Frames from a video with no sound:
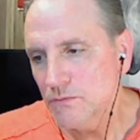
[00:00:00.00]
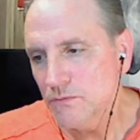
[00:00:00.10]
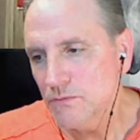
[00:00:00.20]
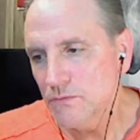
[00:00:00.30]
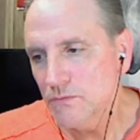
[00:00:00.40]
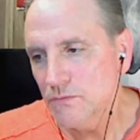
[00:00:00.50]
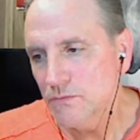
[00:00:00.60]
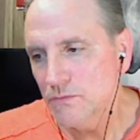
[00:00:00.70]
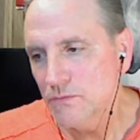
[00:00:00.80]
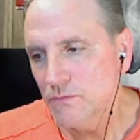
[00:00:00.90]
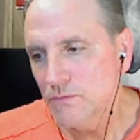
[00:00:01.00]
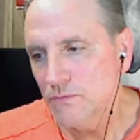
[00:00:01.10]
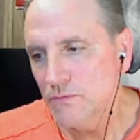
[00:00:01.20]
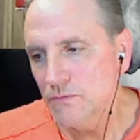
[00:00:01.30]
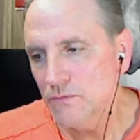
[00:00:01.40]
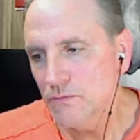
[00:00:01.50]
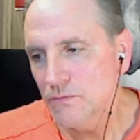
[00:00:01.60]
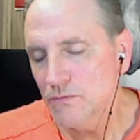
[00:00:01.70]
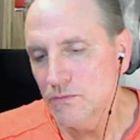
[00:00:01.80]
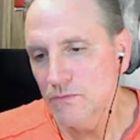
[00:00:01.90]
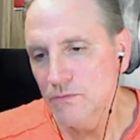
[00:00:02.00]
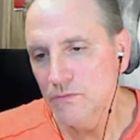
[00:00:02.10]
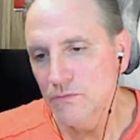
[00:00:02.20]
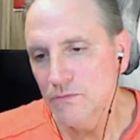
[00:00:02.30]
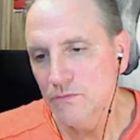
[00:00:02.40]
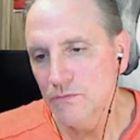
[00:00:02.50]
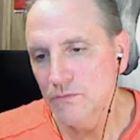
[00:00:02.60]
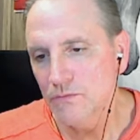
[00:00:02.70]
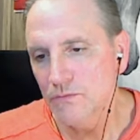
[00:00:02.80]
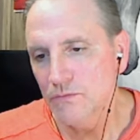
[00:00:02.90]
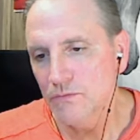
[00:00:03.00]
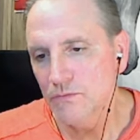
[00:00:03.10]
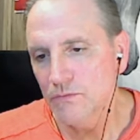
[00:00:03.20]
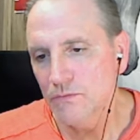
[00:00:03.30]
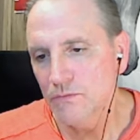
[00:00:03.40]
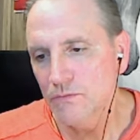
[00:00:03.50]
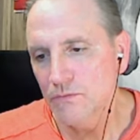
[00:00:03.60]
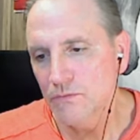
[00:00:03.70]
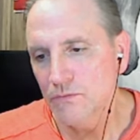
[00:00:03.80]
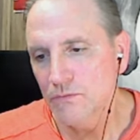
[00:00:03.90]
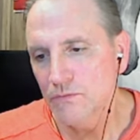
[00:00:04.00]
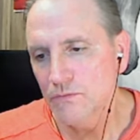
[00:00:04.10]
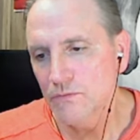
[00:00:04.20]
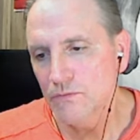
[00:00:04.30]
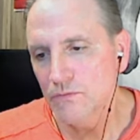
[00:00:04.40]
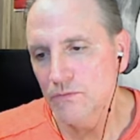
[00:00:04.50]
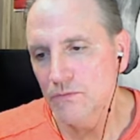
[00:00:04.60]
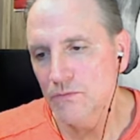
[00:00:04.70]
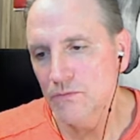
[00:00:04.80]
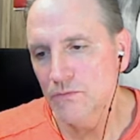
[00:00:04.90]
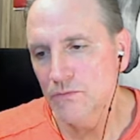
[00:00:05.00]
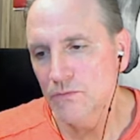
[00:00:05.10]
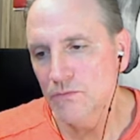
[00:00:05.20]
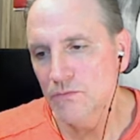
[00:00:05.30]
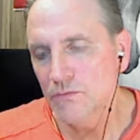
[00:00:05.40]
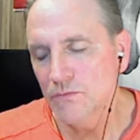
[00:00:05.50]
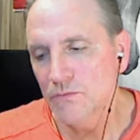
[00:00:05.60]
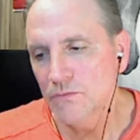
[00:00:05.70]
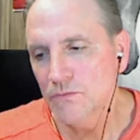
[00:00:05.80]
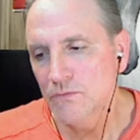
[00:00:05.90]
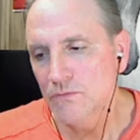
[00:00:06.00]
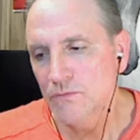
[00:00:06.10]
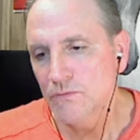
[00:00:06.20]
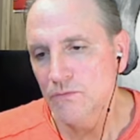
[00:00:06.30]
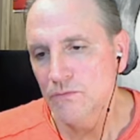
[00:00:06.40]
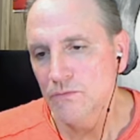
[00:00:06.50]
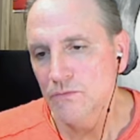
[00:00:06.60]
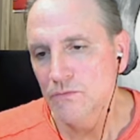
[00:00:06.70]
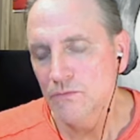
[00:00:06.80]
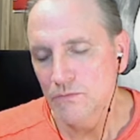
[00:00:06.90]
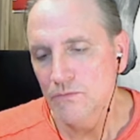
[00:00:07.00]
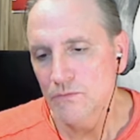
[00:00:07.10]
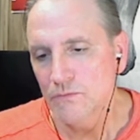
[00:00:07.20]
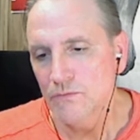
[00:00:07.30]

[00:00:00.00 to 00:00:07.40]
(not speaking)